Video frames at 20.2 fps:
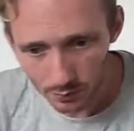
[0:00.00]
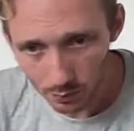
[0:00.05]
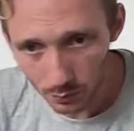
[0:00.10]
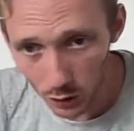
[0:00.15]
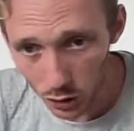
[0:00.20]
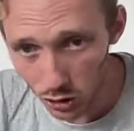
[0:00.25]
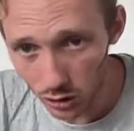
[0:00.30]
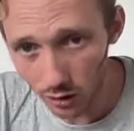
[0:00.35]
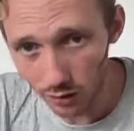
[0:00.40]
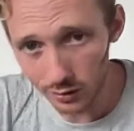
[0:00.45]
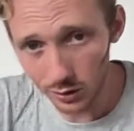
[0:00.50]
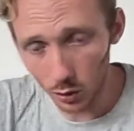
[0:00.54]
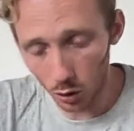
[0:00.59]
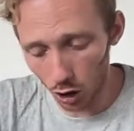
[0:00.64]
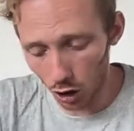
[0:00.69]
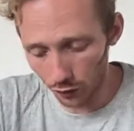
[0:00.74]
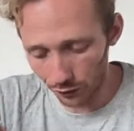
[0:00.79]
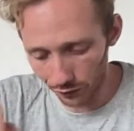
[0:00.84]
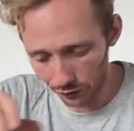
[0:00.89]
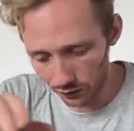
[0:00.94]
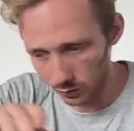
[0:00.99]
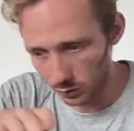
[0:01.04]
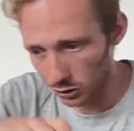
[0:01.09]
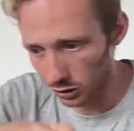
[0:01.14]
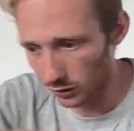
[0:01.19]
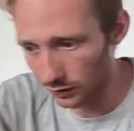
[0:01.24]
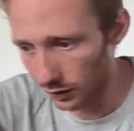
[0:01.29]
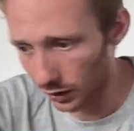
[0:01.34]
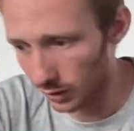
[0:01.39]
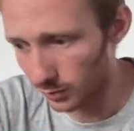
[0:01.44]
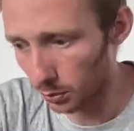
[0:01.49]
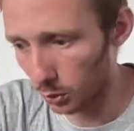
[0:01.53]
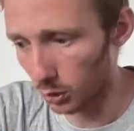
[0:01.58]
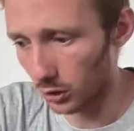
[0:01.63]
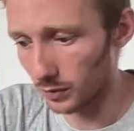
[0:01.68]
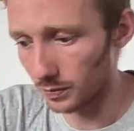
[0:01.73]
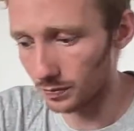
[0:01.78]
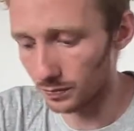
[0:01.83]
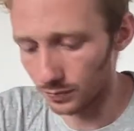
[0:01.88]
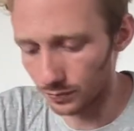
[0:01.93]
But she does not off, which is very
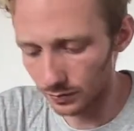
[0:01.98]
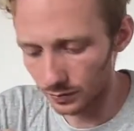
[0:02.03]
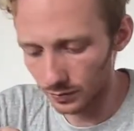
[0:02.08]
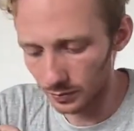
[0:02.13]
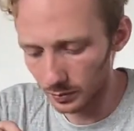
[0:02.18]
important.